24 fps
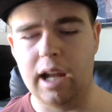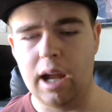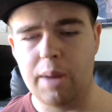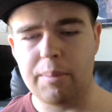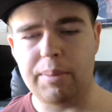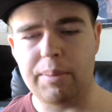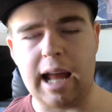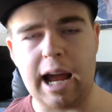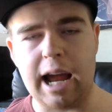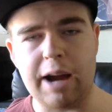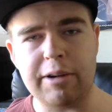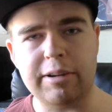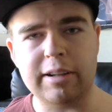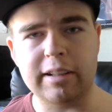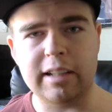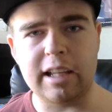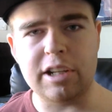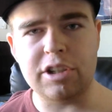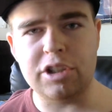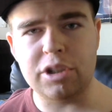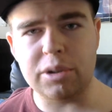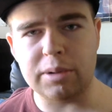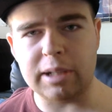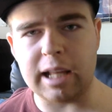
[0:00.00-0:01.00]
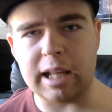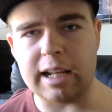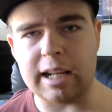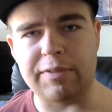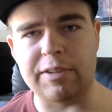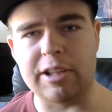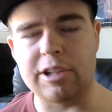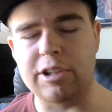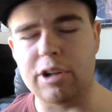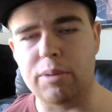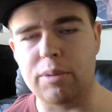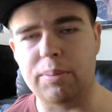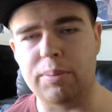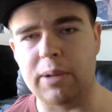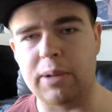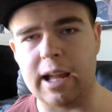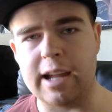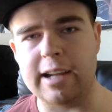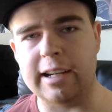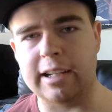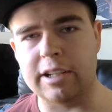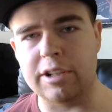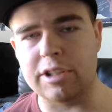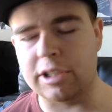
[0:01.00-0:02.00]
But how can they do that if they don't play
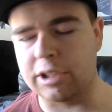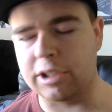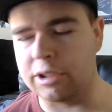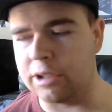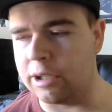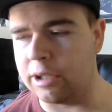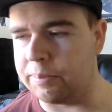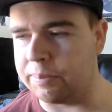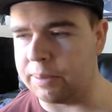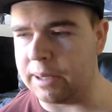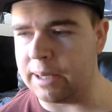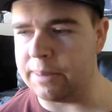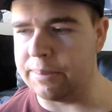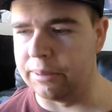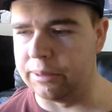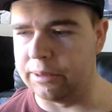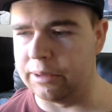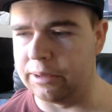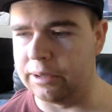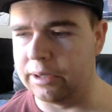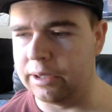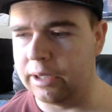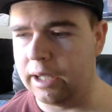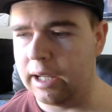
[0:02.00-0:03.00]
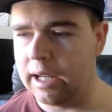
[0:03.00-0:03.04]
against good people?